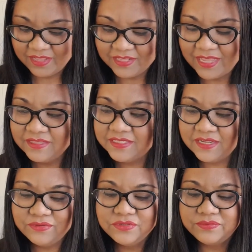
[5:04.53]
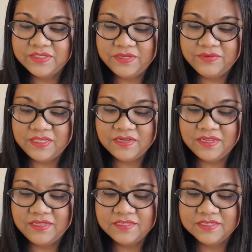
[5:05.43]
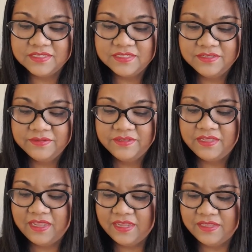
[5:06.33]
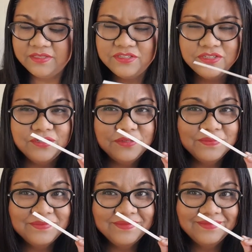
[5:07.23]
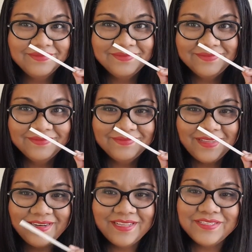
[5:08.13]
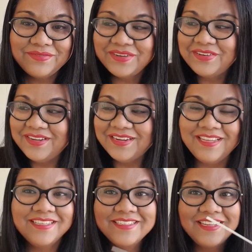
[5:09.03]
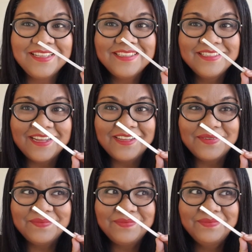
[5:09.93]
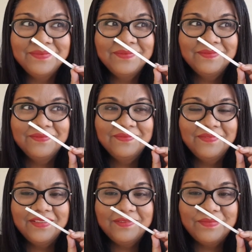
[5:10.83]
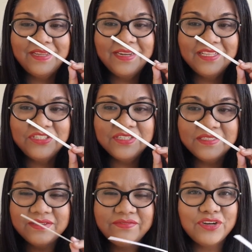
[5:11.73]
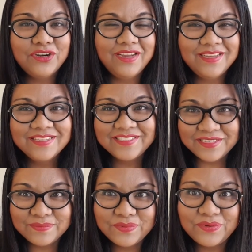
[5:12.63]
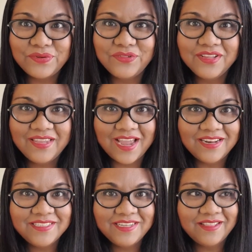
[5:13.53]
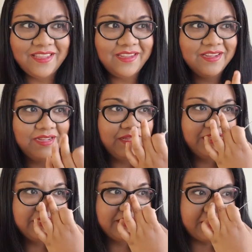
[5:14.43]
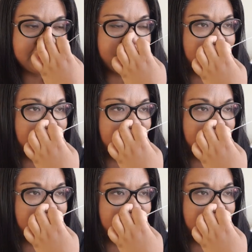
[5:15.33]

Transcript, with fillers: And that sounds really, really nice and it is a very nice scent. Um, but it's just a very simple candy-like scent.